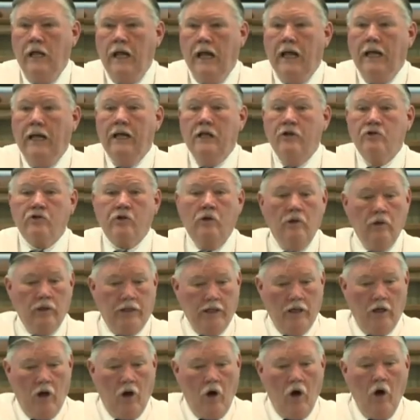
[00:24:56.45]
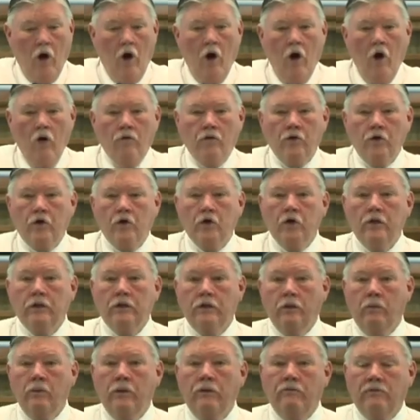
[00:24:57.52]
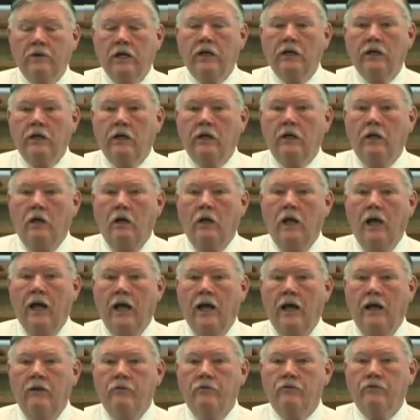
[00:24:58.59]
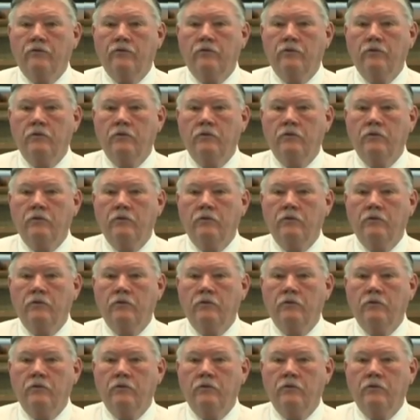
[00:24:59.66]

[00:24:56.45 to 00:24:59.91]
And He's going to look at all the good that we've done in our lives.